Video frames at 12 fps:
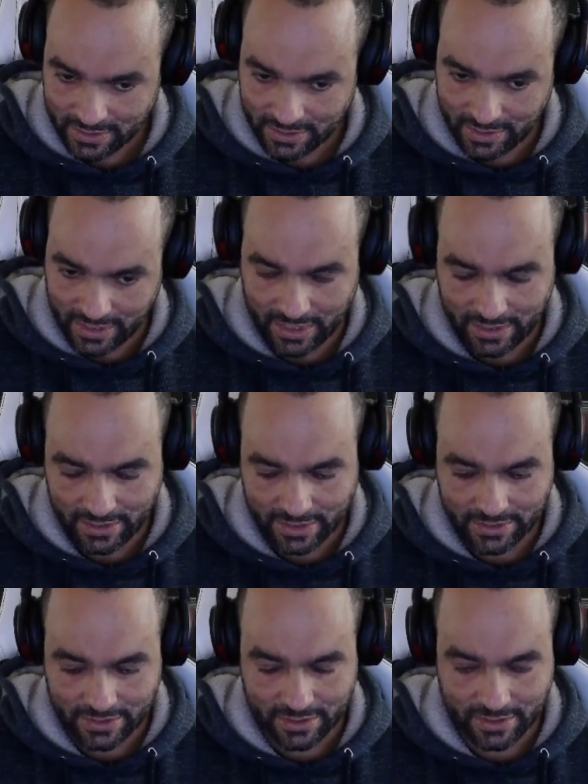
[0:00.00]
Yeah,
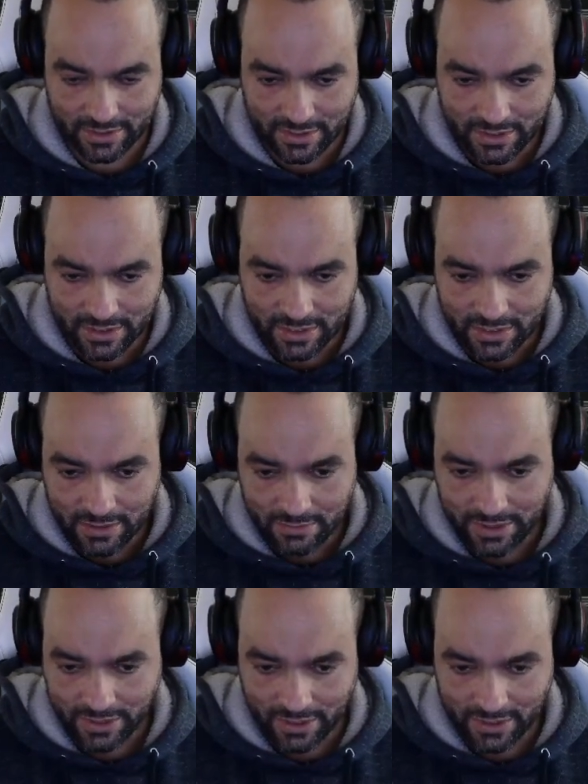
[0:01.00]

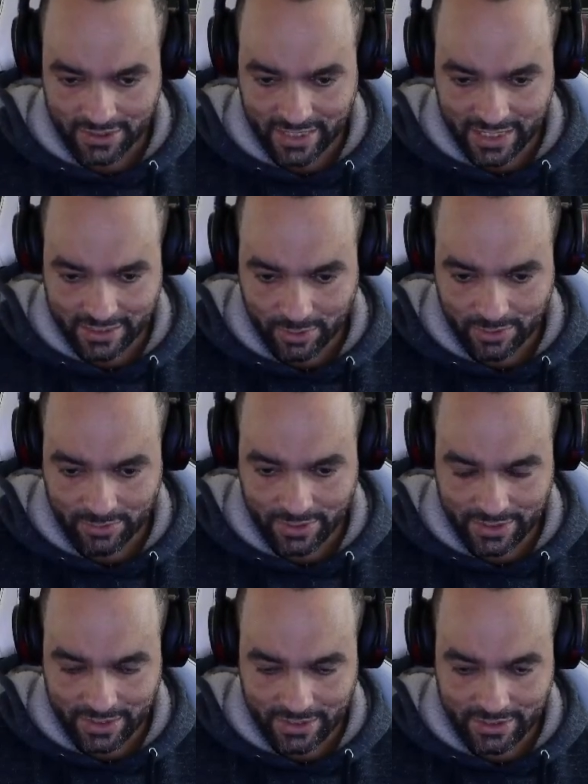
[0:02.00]
because that's what we
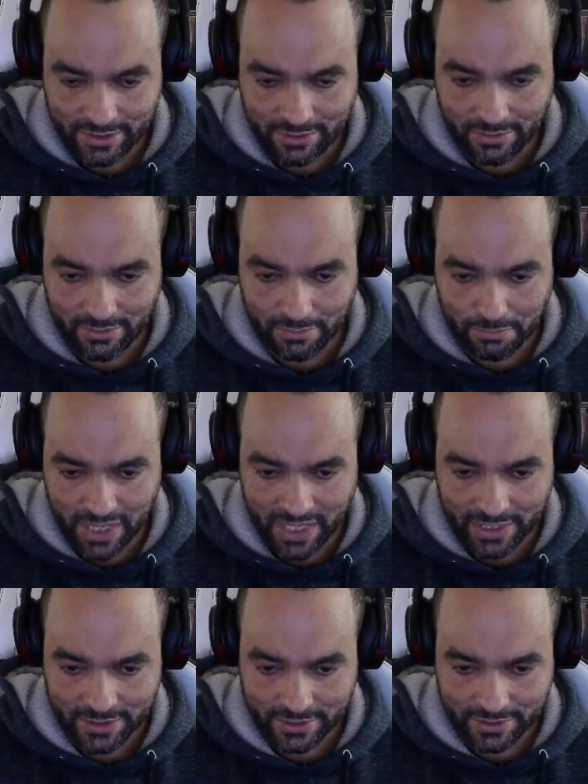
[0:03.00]
need to
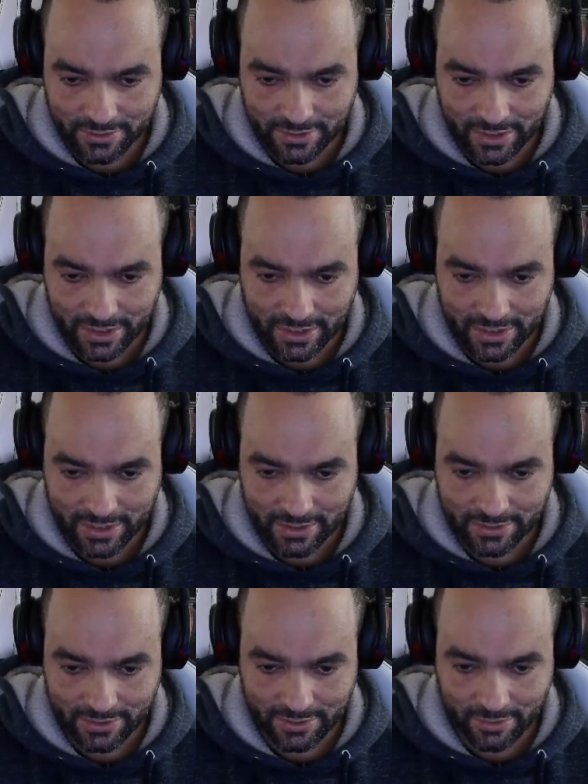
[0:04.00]
pass to
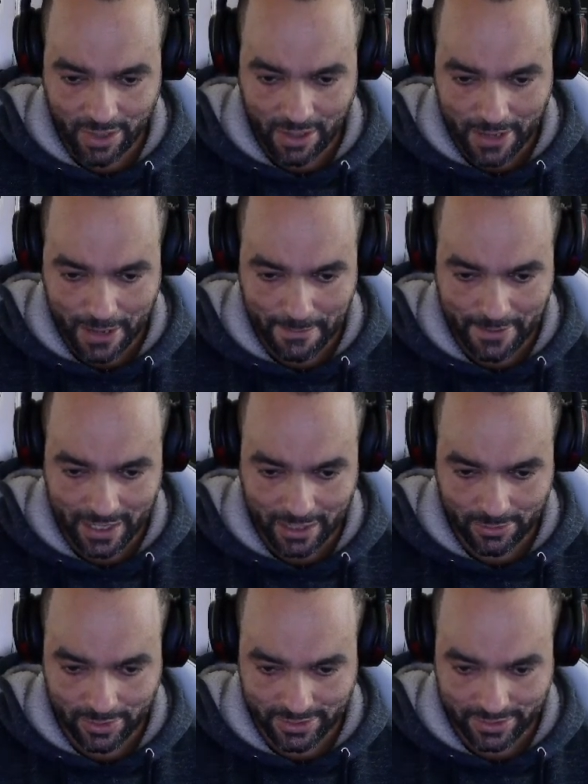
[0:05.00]
the web API
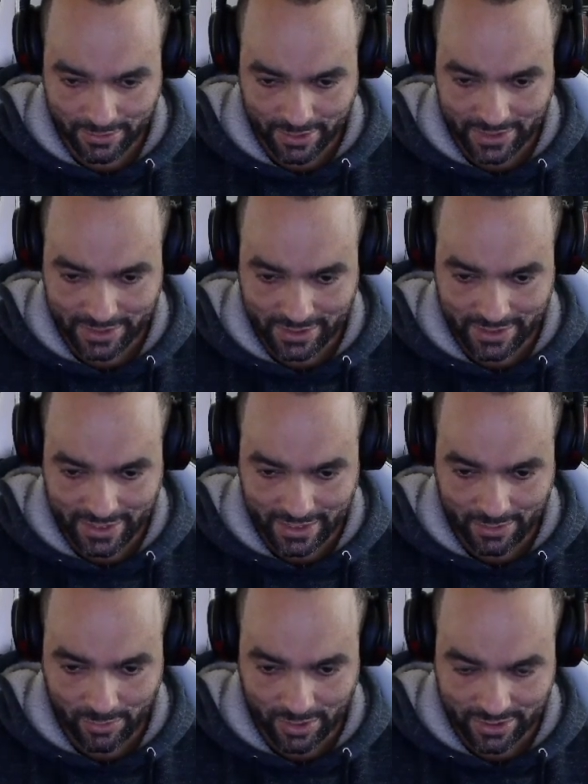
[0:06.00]
run, right? They
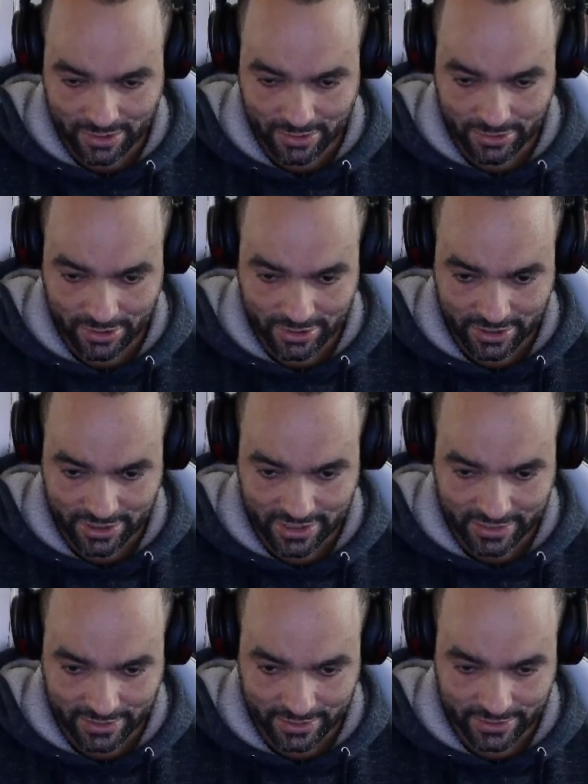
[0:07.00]
want just the
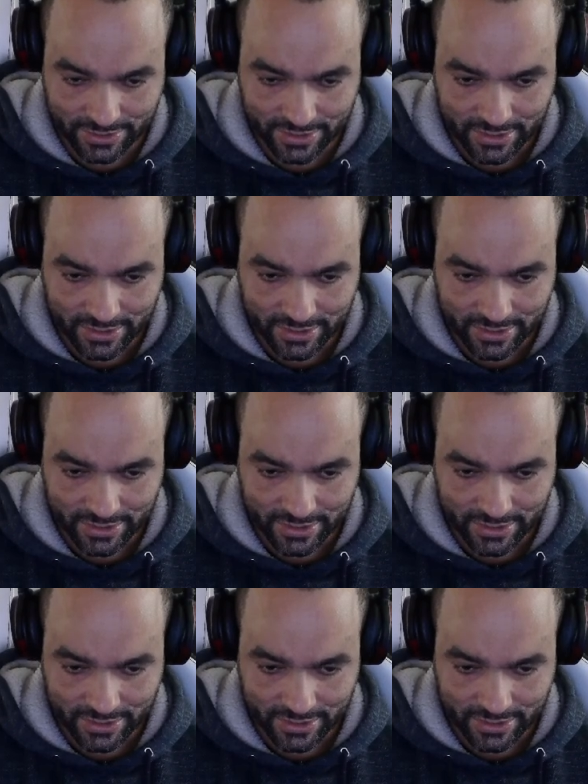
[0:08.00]
senders.